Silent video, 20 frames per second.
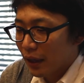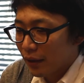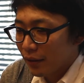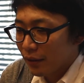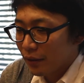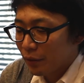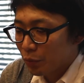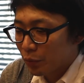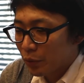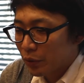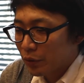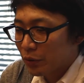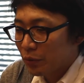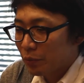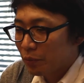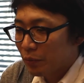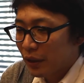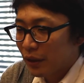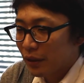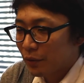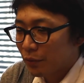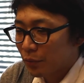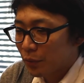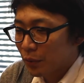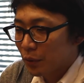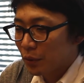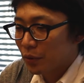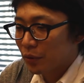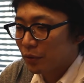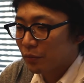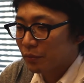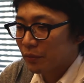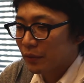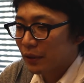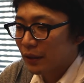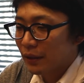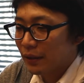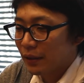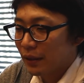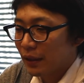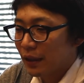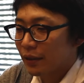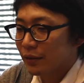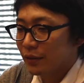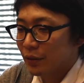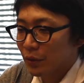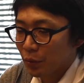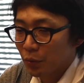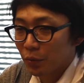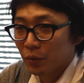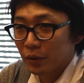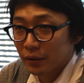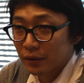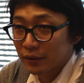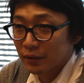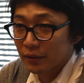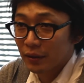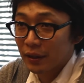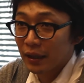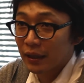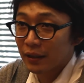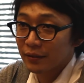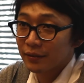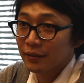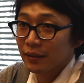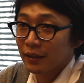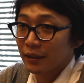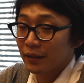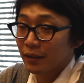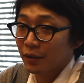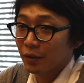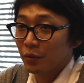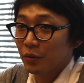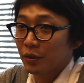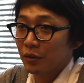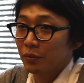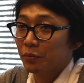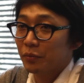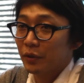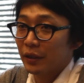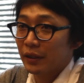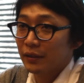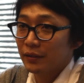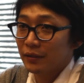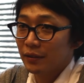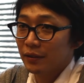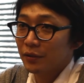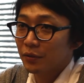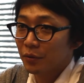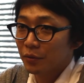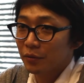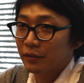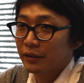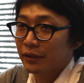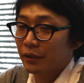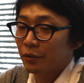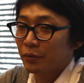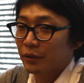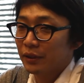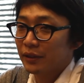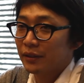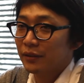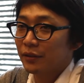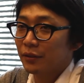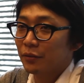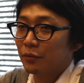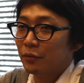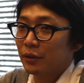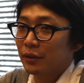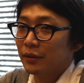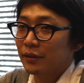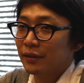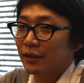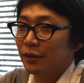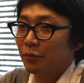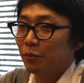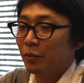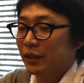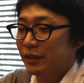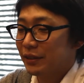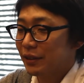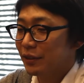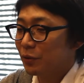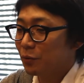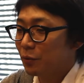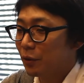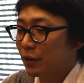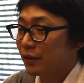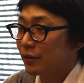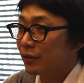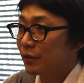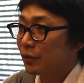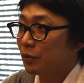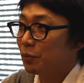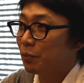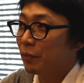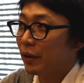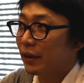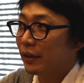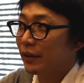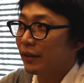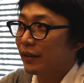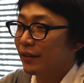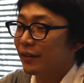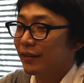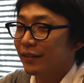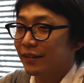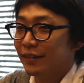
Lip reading: it wouldn't be warm as it was as like going places or original work, but I just want to make it,